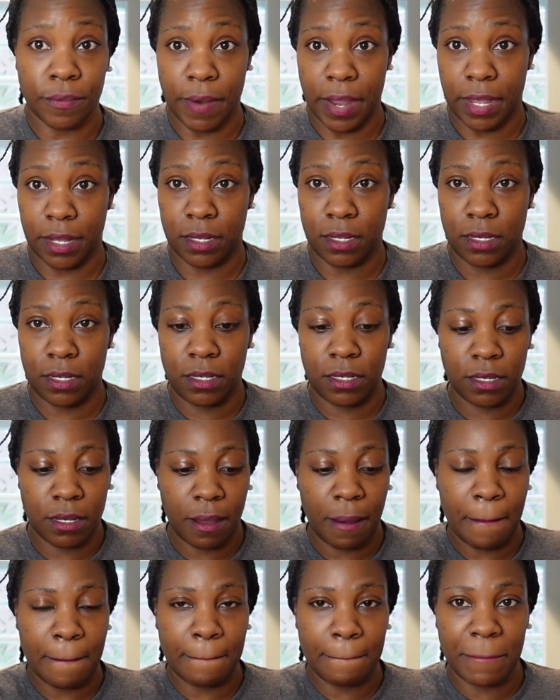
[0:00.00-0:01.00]
raggedy,
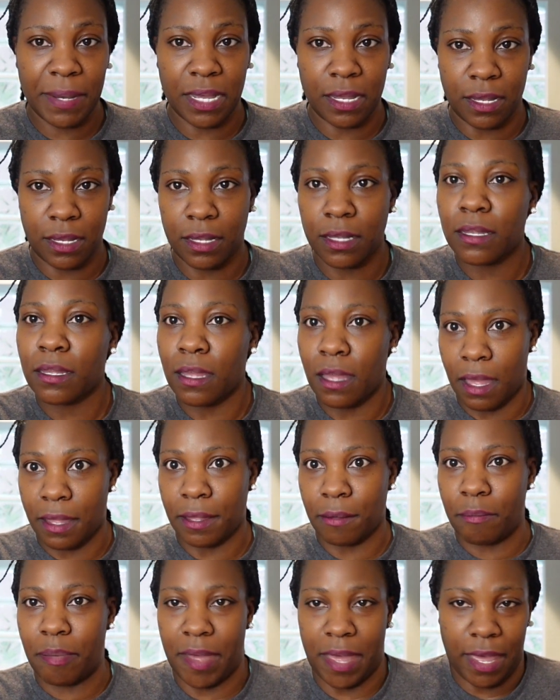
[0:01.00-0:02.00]
but I
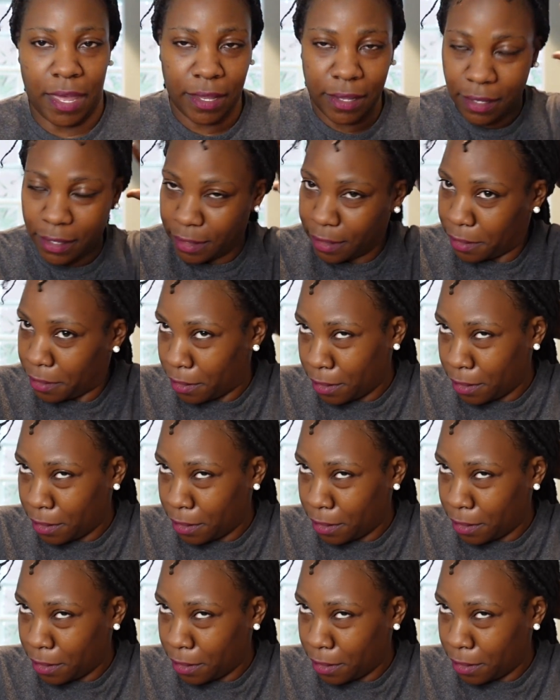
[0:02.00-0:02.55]
am back.